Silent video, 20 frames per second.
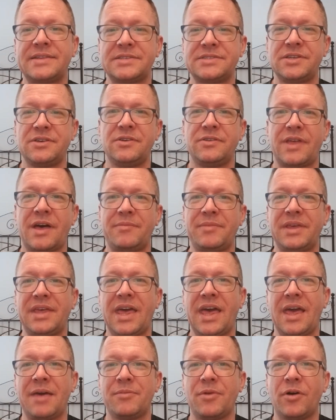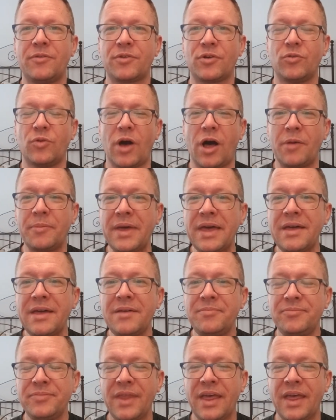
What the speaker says: to do that became overwhelming.